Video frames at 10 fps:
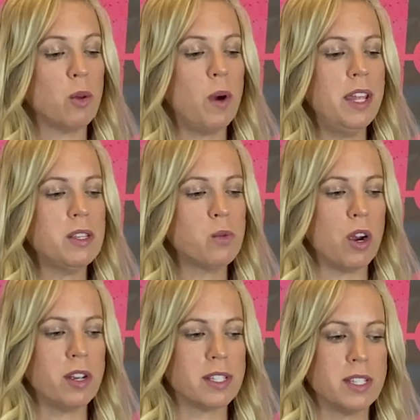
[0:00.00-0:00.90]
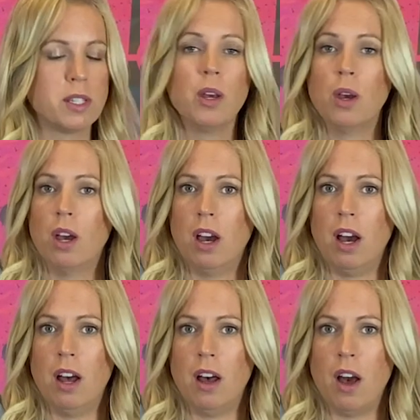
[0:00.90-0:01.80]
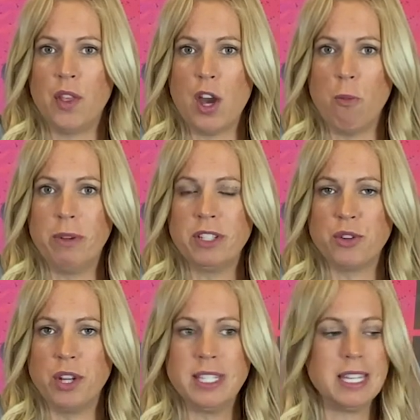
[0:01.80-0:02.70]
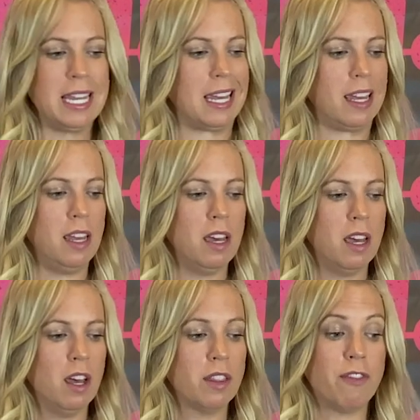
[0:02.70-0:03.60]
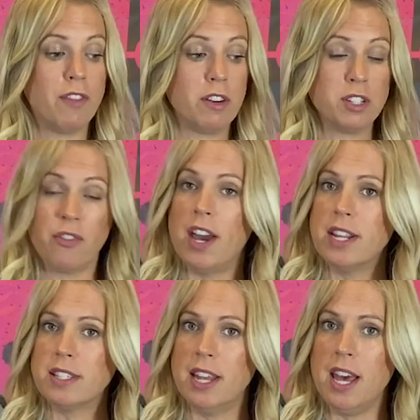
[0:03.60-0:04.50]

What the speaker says: the way this works is the open string is an E, the first fret is an